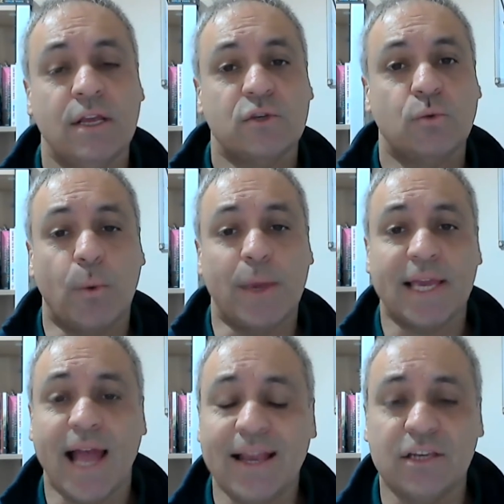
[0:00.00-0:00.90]
So what we
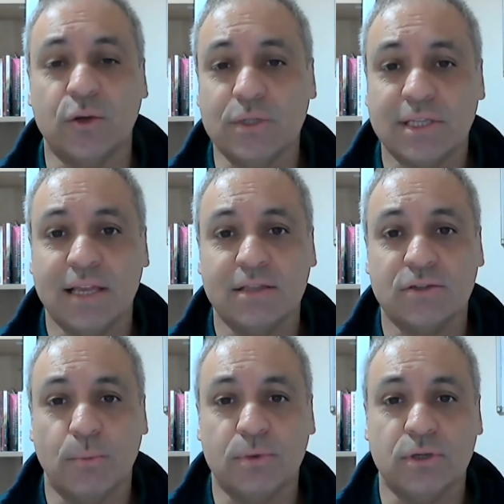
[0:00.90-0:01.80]
can do is take this
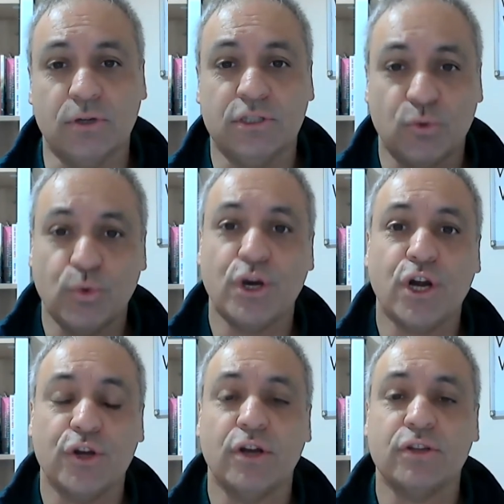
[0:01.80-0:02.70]
opportunity to
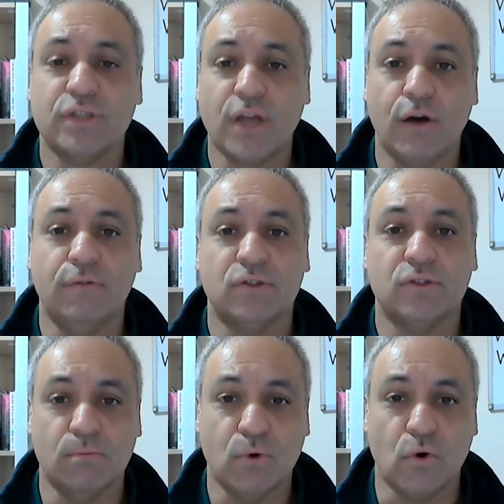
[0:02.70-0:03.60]
work on ourselves
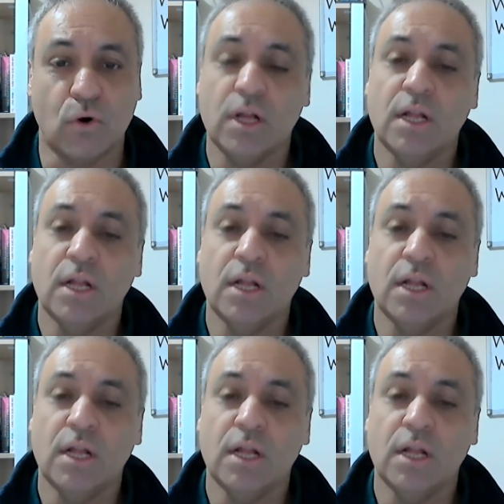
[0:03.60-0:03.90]
some more.